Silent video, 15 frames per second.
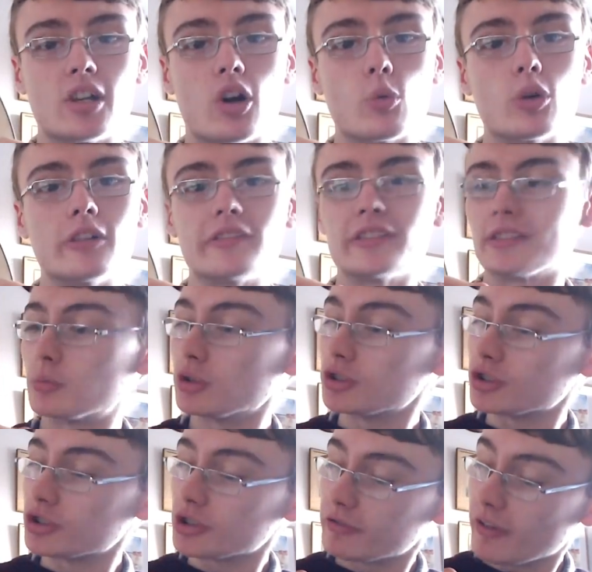are not worth as
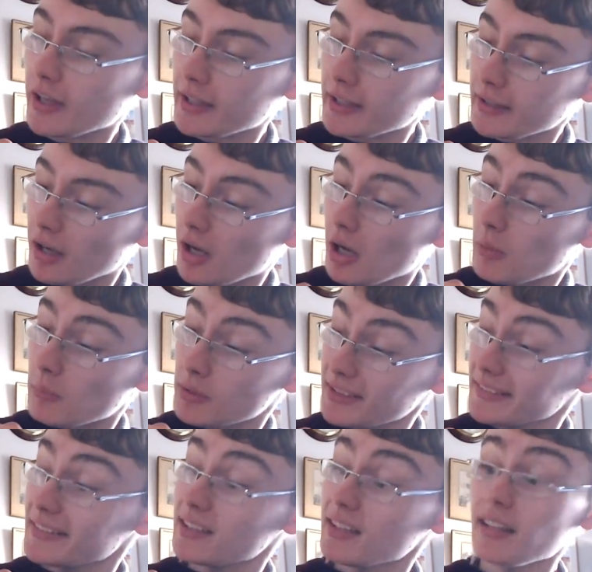much as you think. But
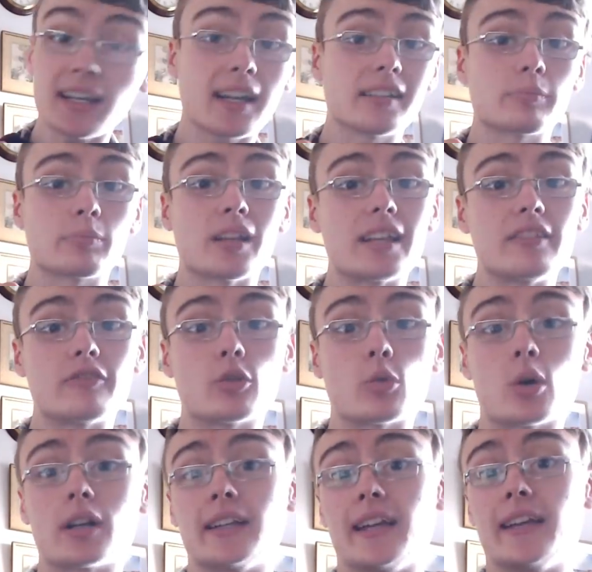it's still a nice plate for
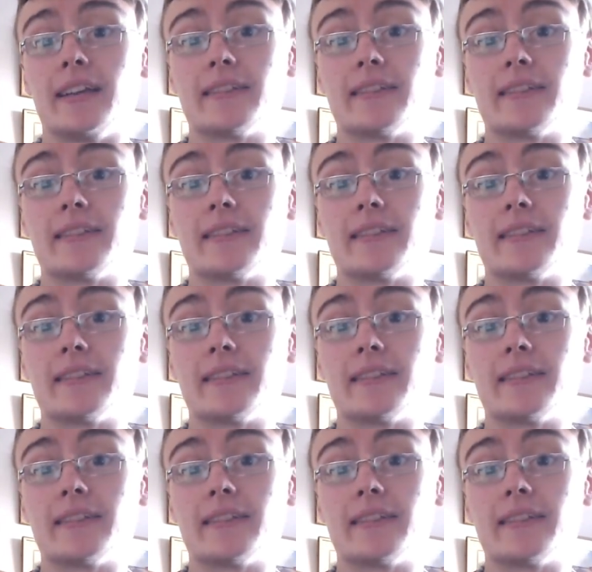what it